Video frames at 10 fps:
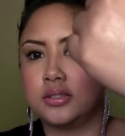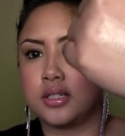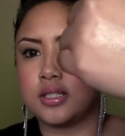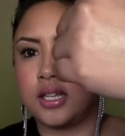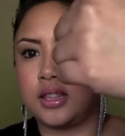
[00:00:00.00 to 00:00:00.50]

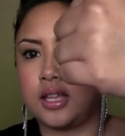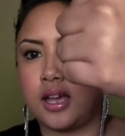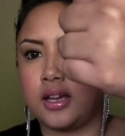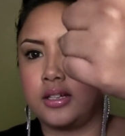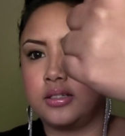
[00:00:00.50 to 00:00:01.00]
Looks like
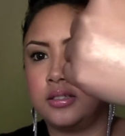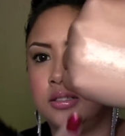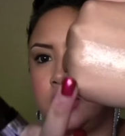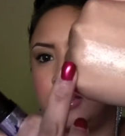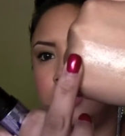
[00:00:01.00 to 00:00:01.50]
that,
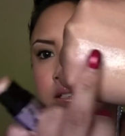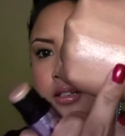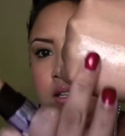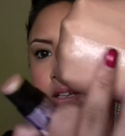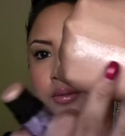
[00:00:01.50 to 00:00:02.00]
and then
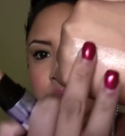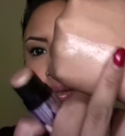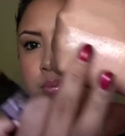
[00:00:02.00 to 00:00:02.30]
it, when you